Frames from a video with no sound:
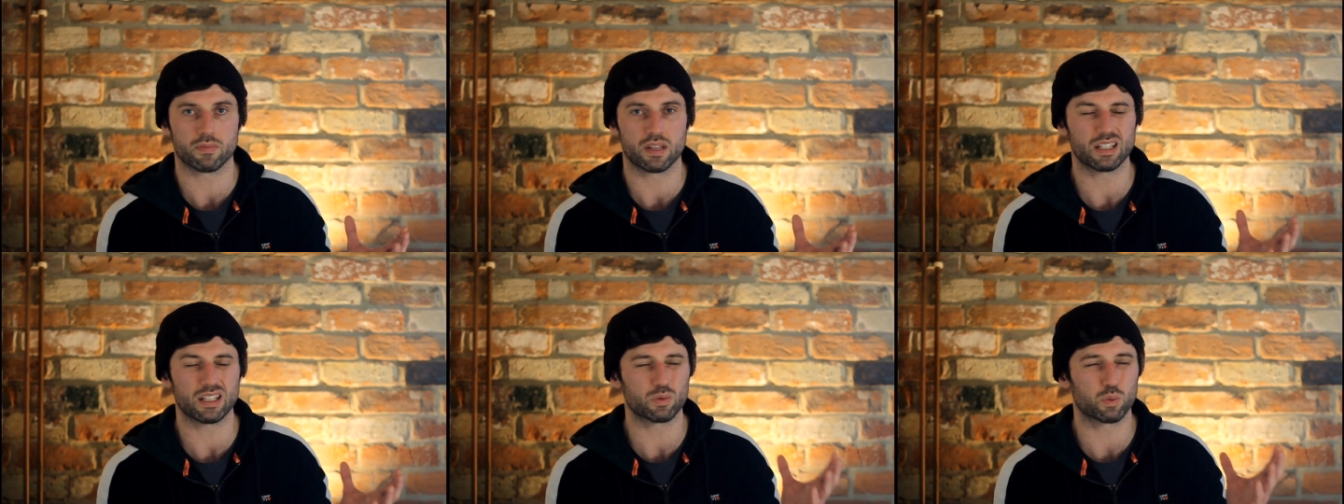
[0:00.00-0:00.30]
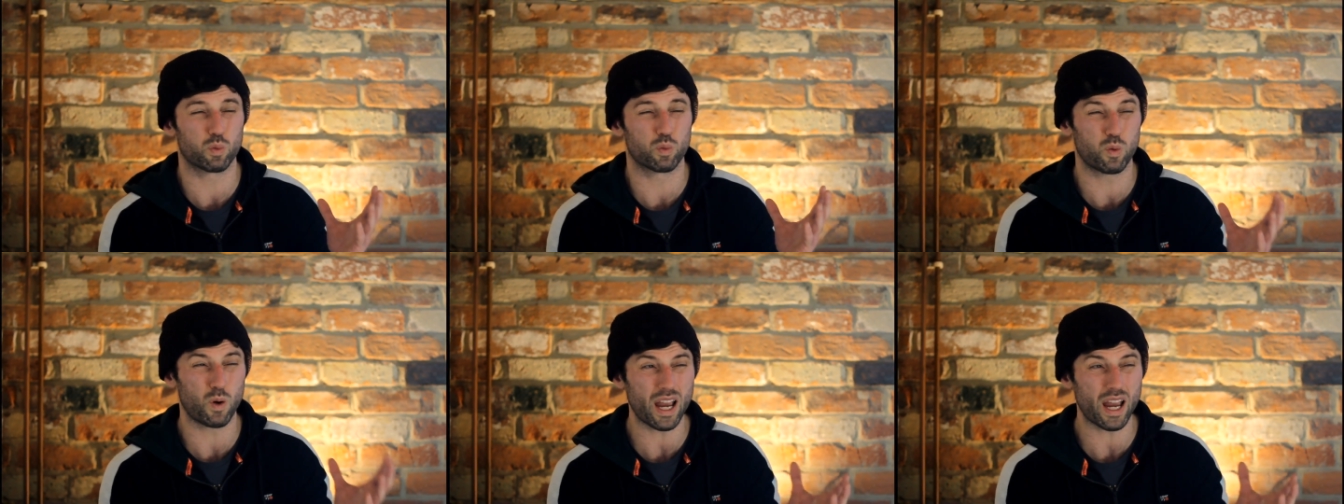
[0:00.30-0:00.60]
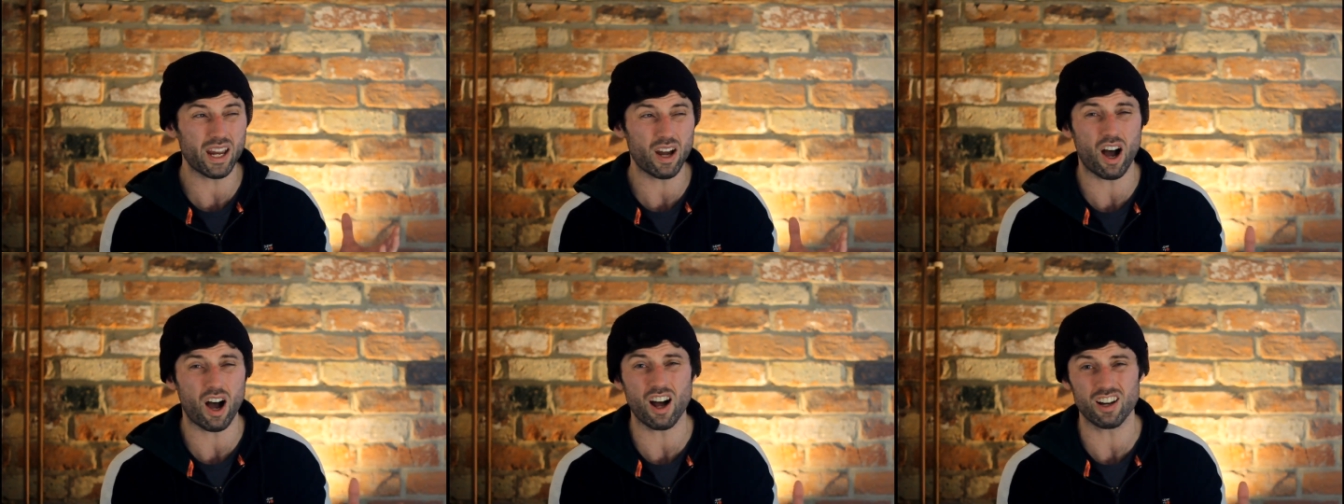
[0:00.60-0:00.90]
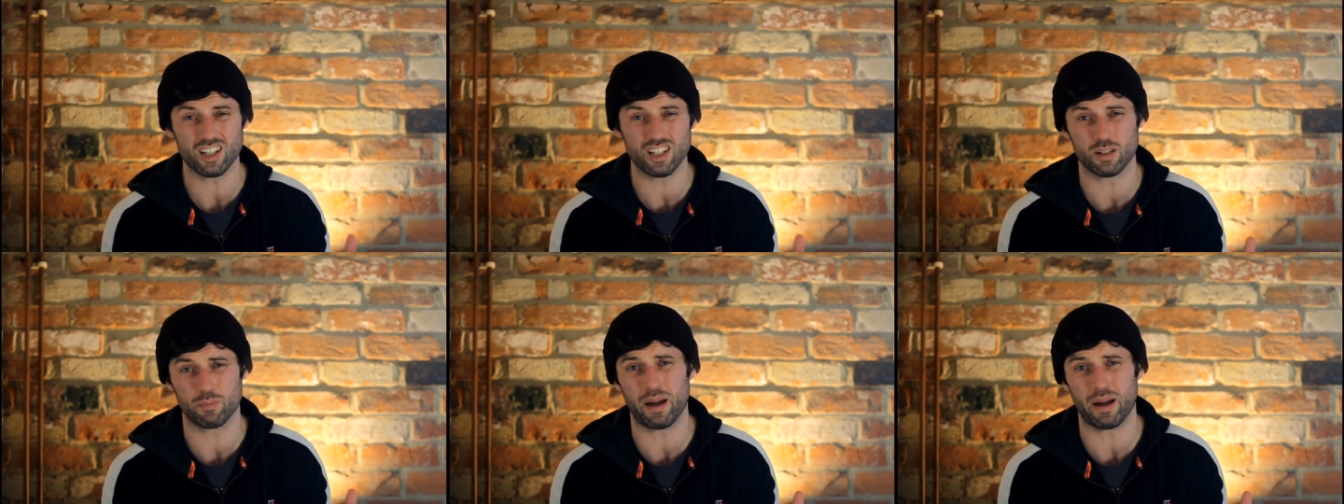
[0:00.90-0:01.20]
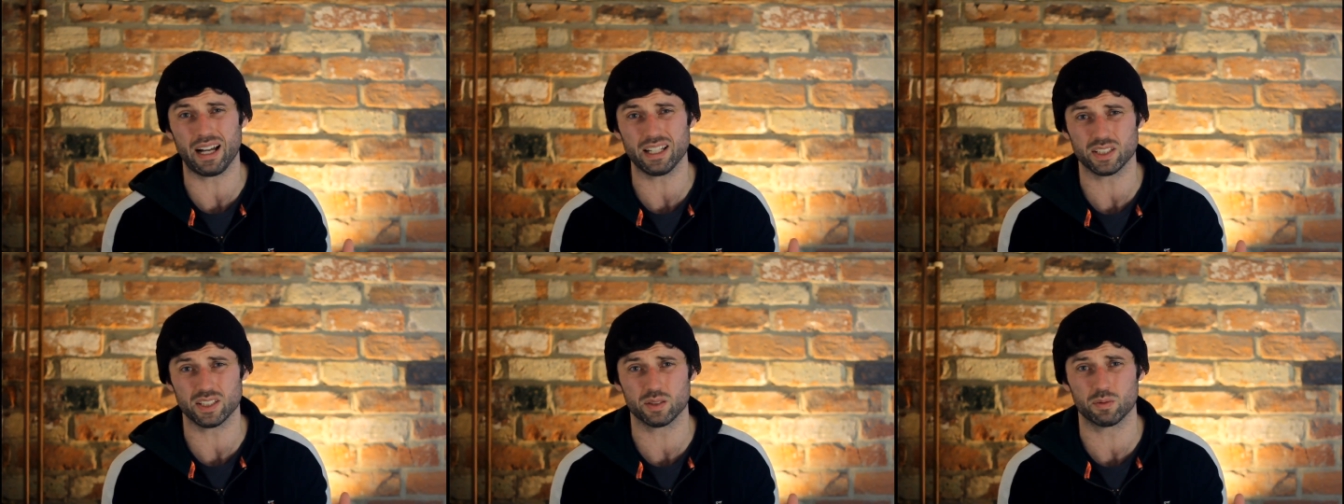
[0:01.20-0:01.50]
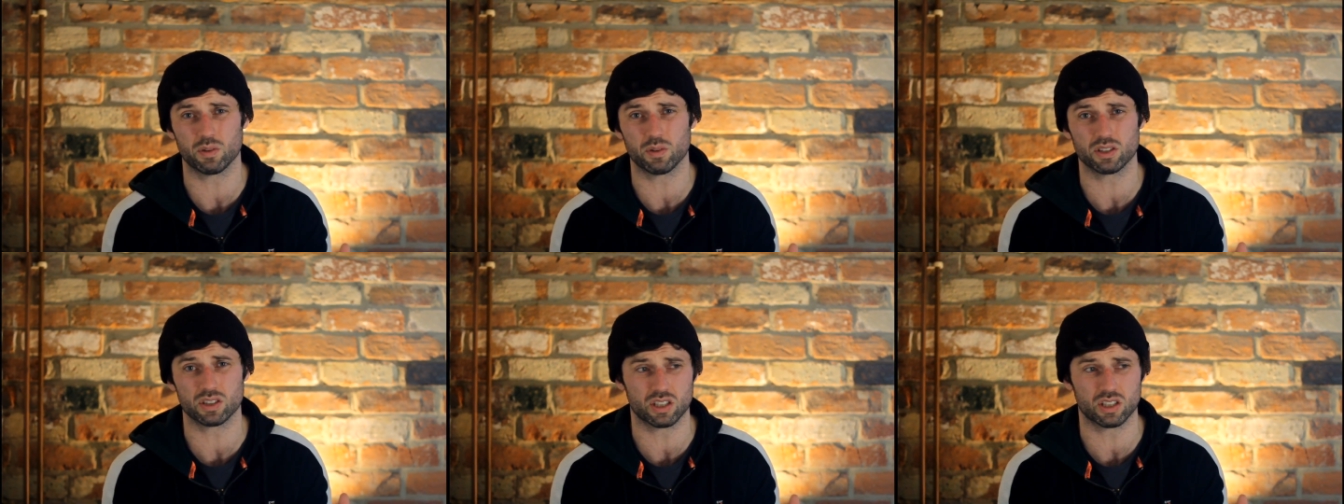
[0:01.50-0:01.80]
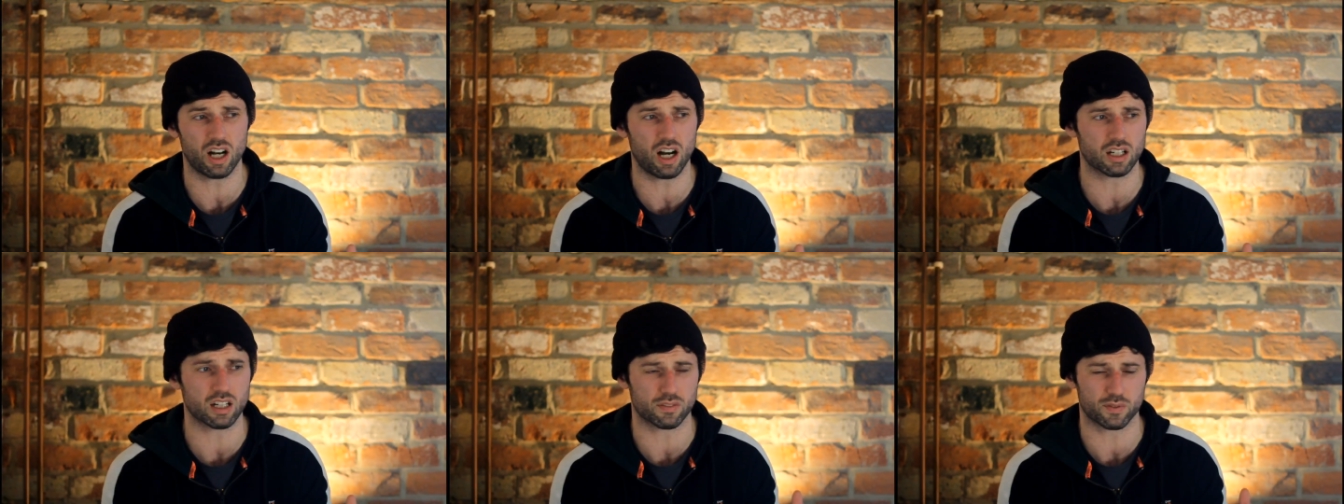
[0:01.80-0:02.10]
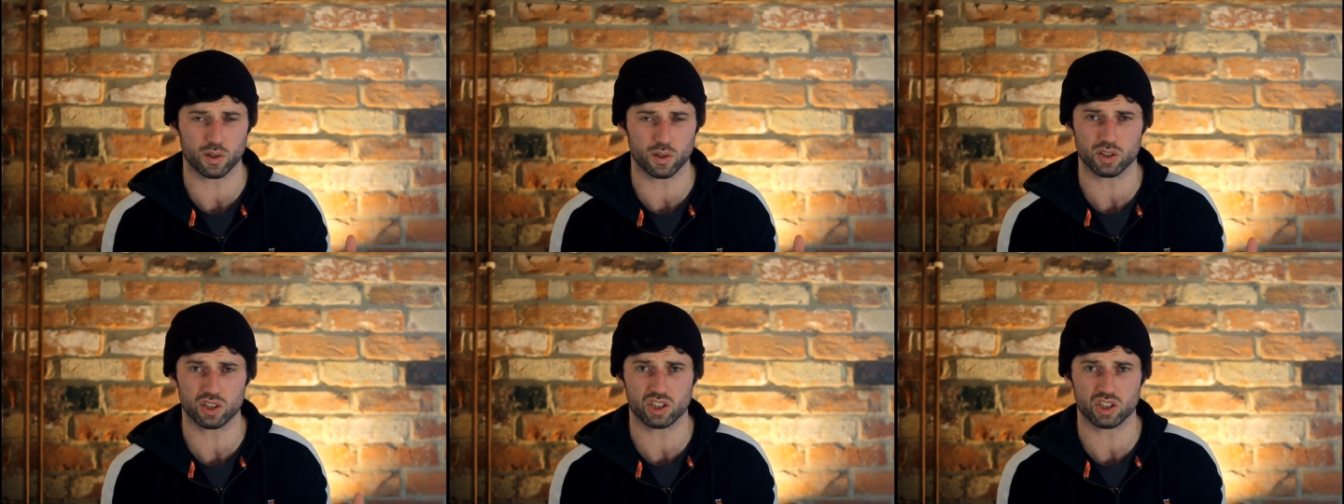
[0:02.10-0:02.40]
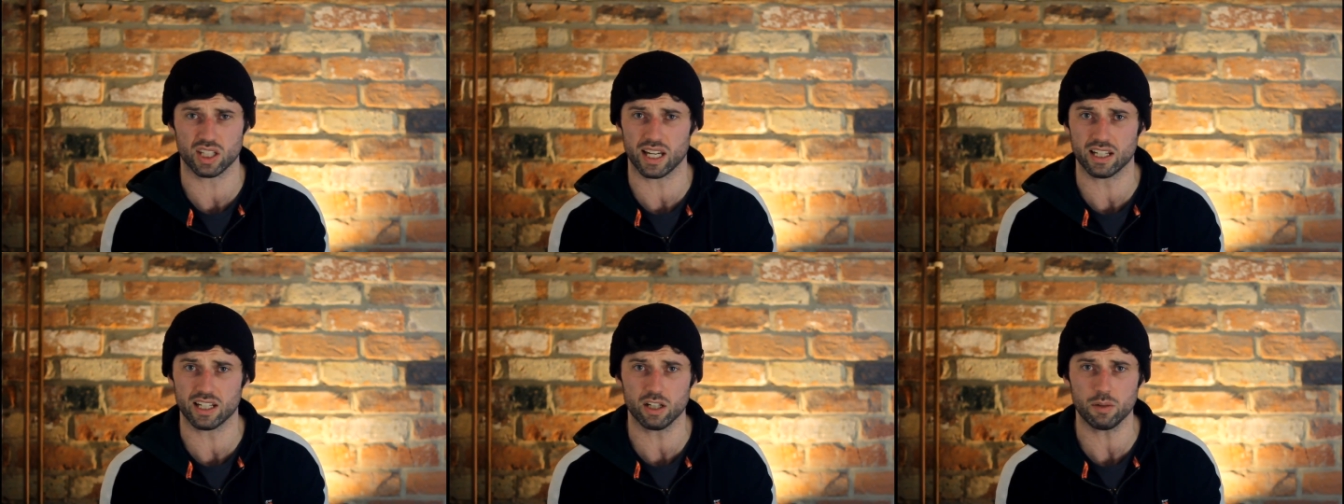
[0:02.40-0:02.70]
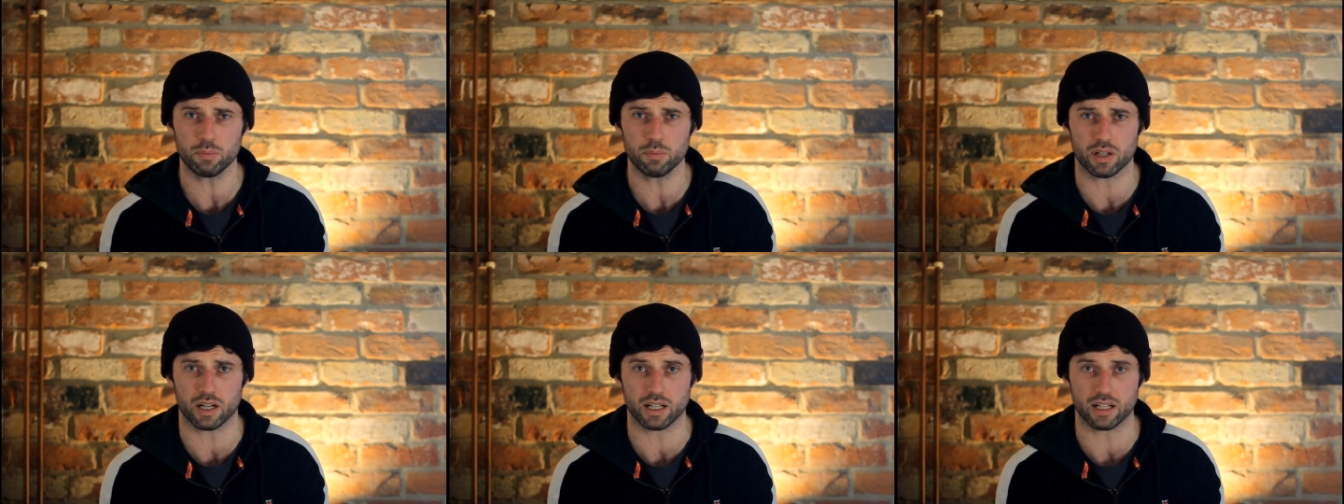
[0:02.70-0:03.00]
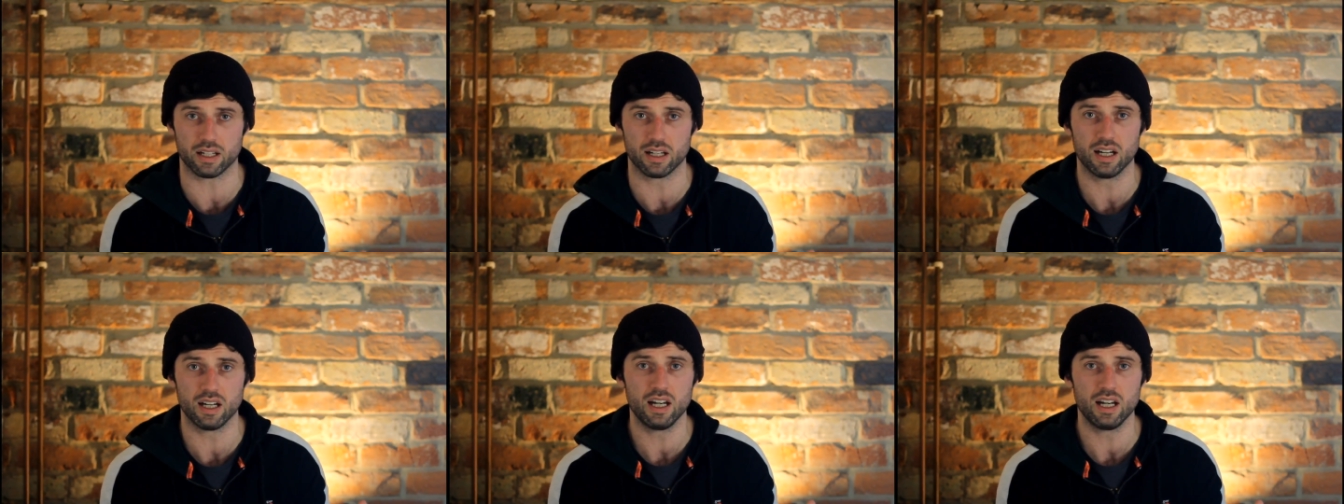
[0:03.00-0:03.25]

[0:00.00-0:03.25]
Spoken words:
It's way harder to pass someone's guard if you're sitting upright.